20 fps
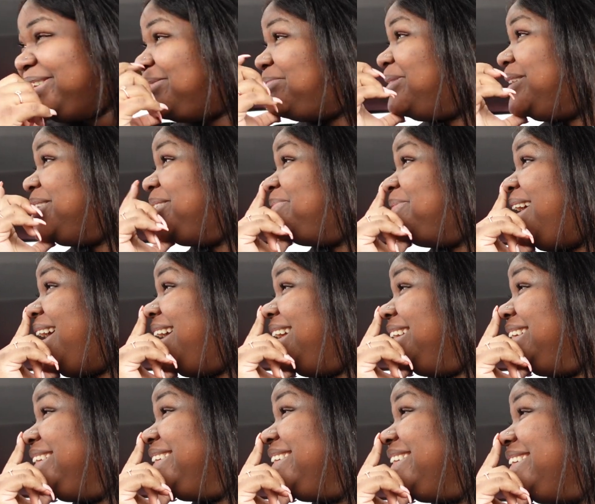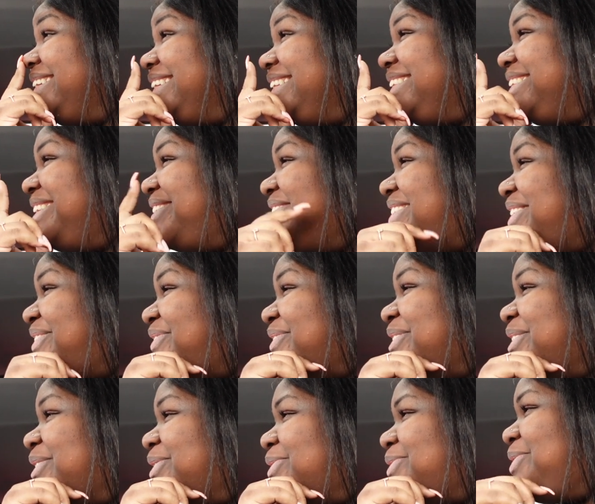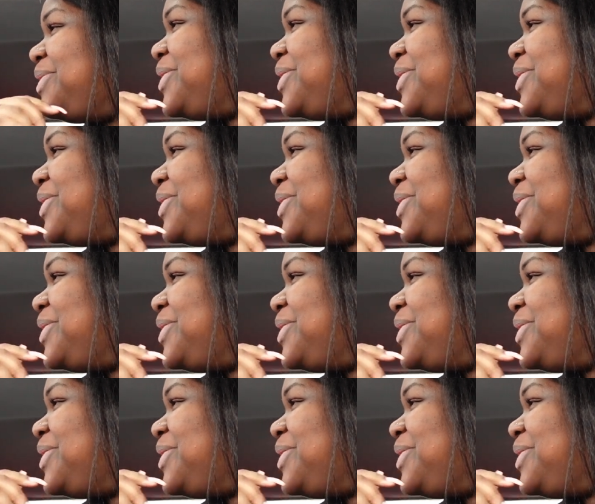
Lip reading: You're a married man? Love that for you.